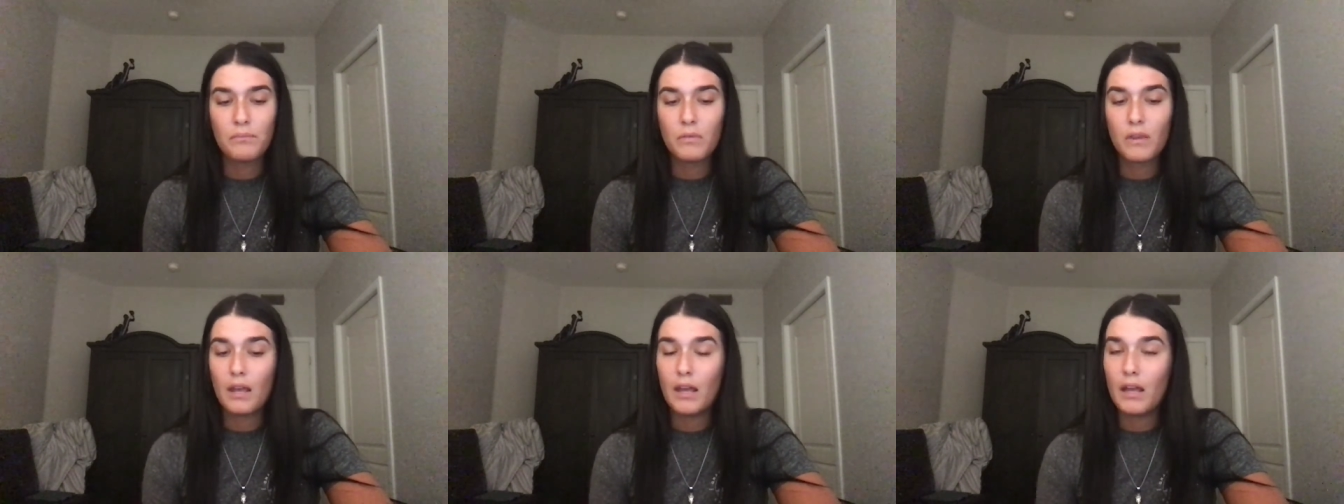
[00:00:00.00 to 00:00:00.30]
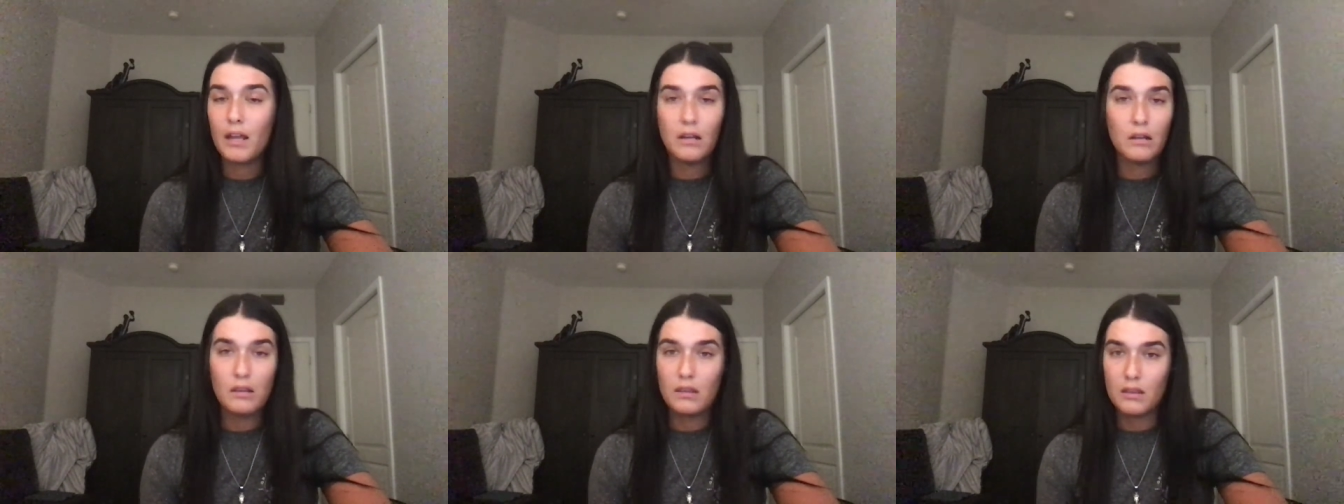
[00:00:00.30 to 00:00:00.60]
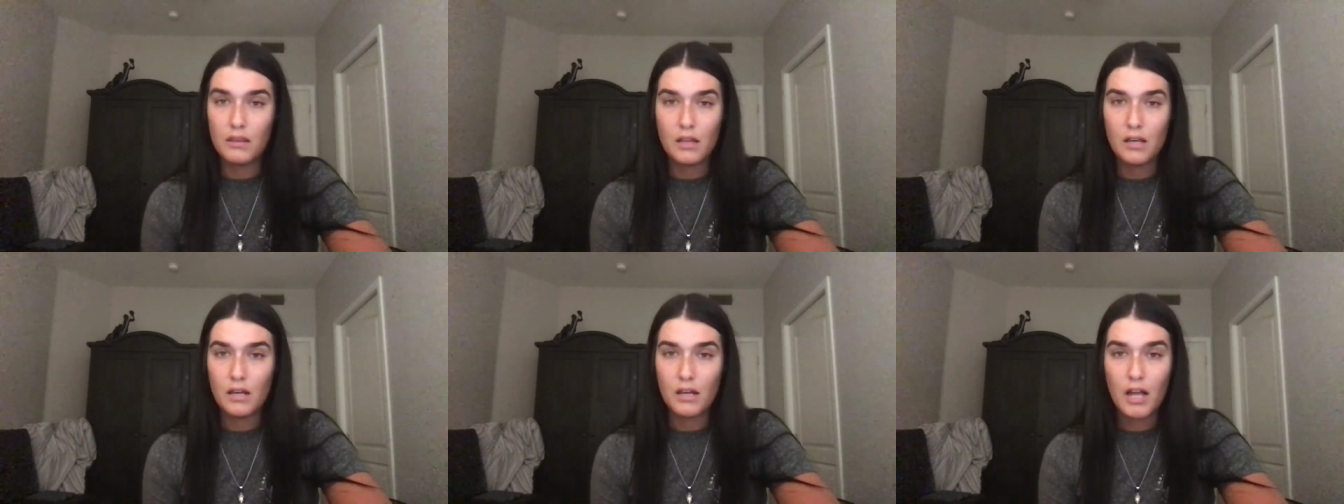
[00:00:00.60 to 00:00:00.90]
in
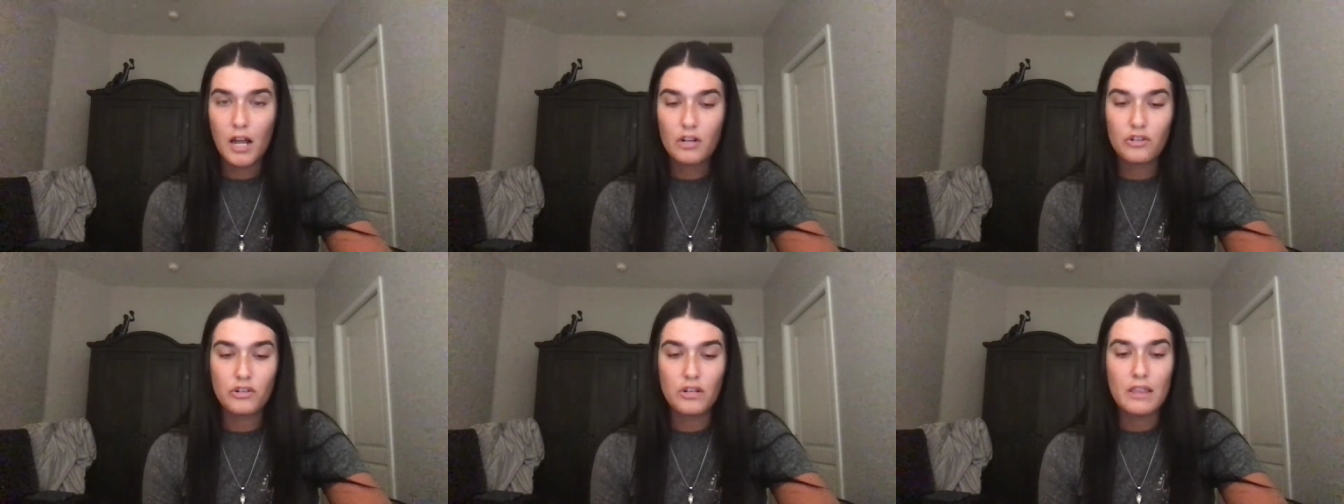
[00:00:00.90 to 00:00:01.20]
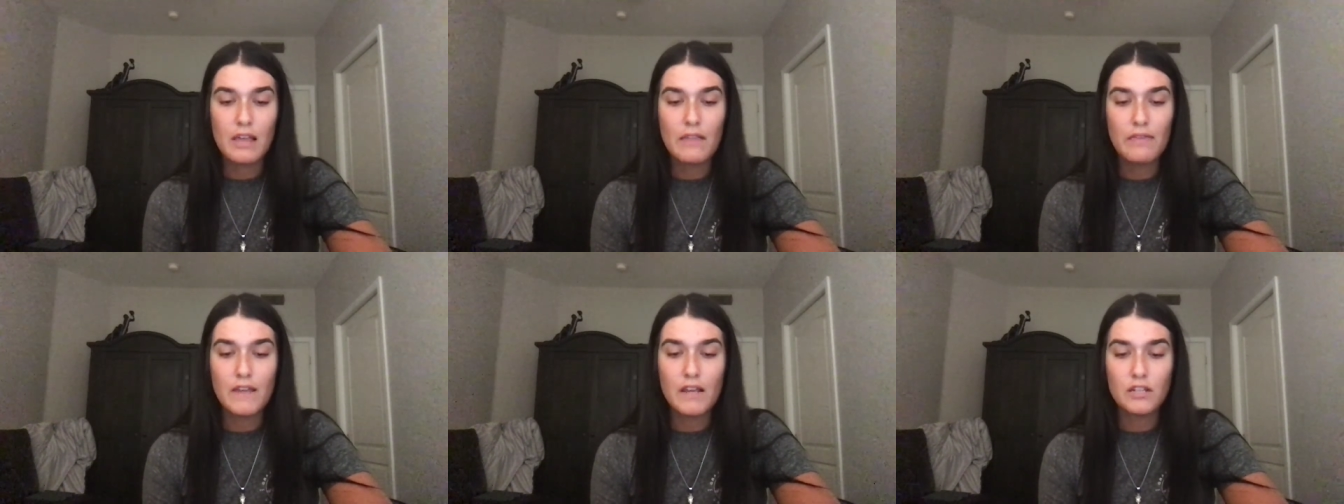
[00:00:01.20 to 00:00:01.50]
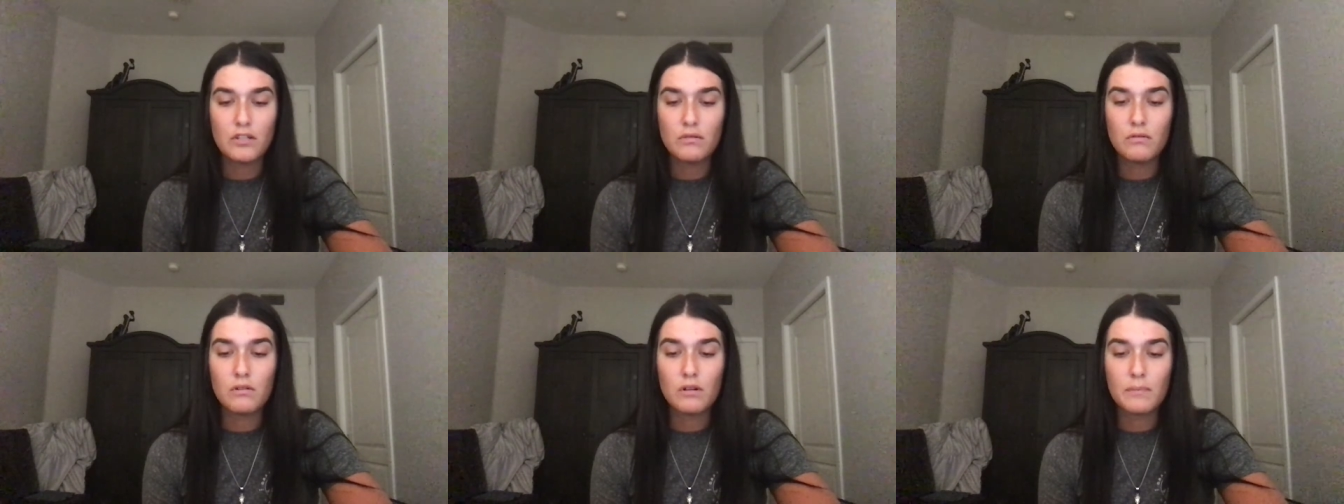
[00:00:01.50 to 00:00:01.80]
the country that they
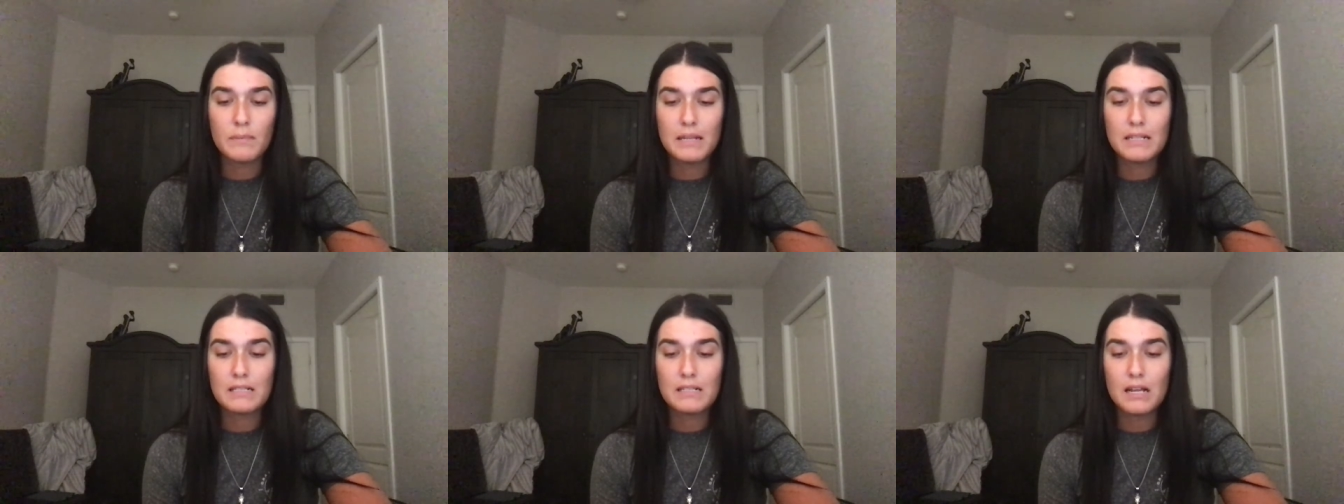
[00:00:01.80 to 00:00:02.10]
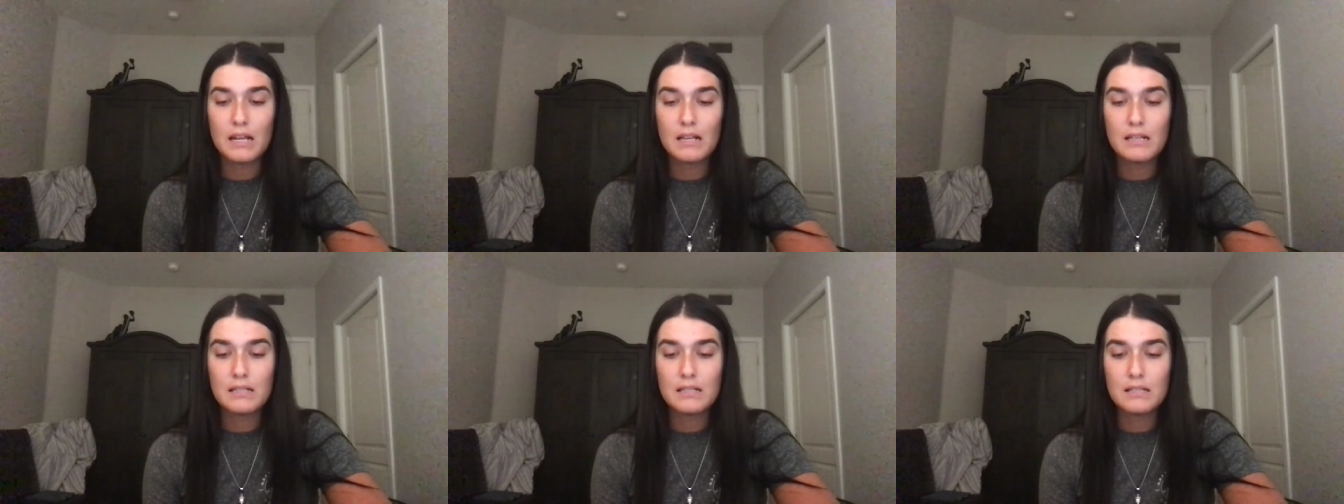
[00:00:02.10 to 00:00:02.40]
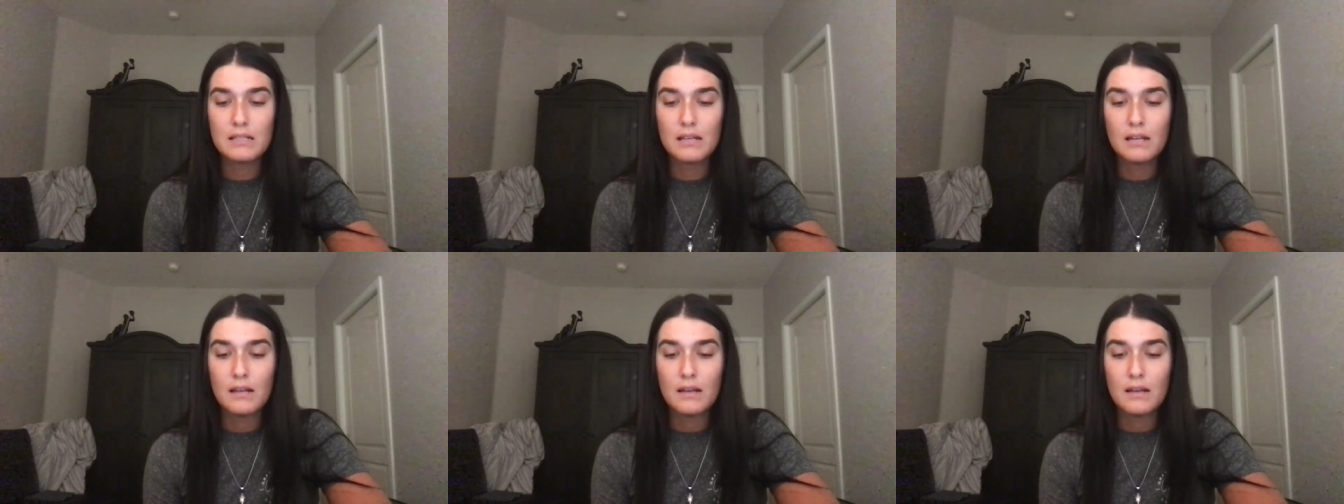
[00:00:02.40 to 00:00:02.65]
do their business.